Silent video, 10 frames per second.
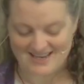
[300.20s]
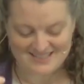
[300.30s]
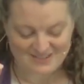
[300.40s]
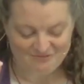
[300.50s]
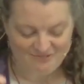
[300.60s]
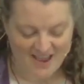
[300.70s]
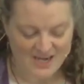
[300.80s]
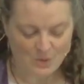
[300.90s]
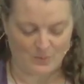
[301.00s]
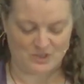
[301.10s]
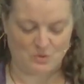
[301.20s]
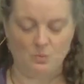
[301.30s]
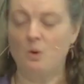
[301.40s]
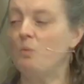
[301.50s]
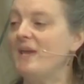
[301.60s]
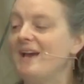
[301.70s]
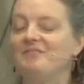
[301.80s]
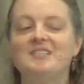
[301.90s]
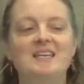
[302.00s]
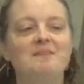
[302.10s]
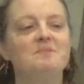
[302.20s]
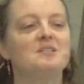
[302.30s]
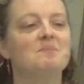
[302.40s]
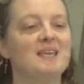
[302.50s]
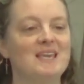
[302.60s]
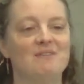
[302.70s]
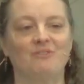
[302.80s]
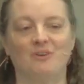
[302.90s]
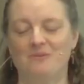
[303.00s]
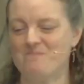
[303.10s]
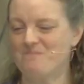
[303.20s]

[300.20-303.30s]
to vanquish what we have deemed to be evil.